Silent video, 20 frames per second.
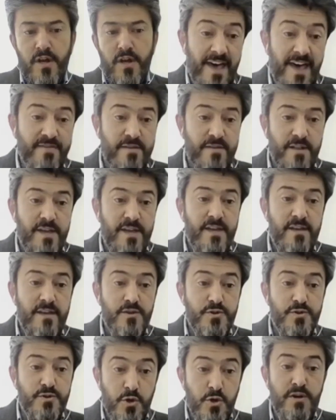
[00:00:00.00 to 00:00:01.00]

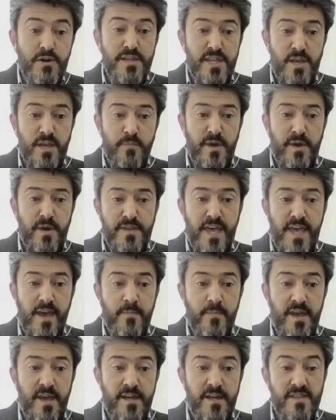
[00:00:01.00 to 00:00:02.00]
sadly, during the
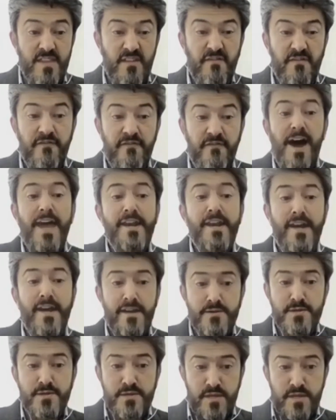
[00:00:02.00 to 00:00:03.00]
pandemic, the
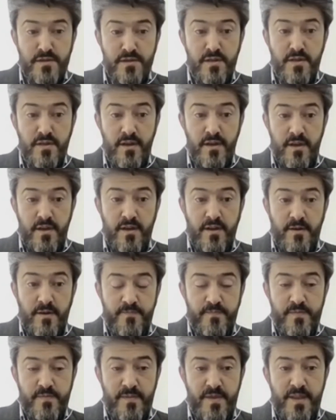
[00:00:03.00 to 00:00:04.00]
financing
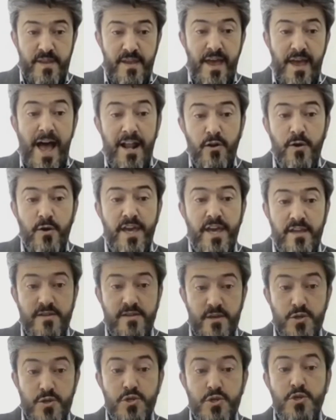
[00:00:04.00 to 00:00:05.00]

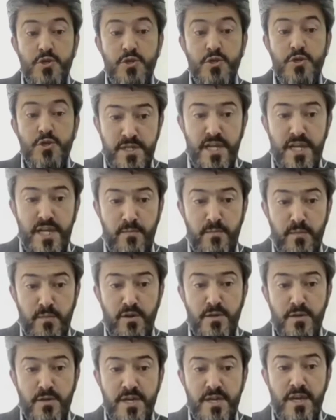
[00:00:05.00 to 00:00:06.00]
allocated to the
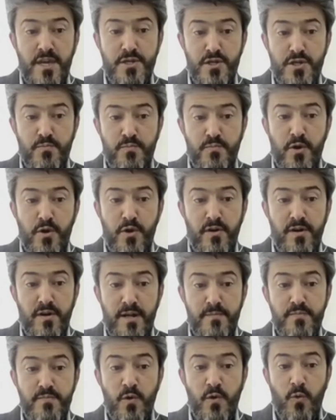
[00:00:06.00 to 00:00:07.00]
routine immunization
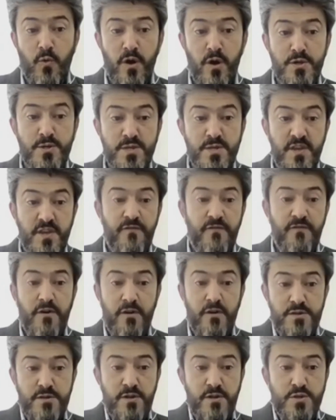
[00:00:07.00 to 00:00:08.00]
program was
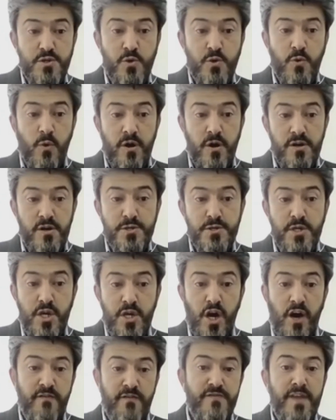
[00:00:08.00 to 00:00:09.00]
diverted towards
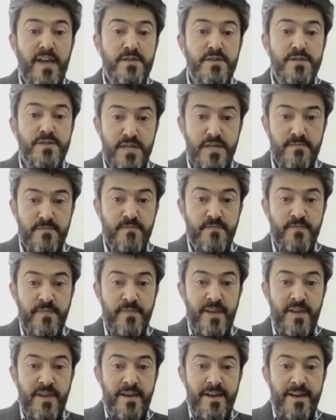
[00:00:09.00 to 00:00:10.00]
COVID-19.
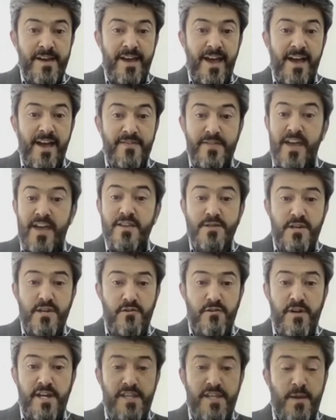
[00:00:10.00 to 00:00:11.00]
And that
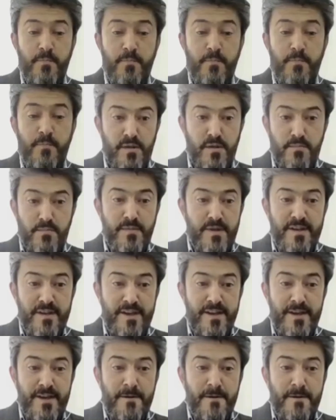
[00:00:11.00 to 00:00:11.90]
generated a big problem.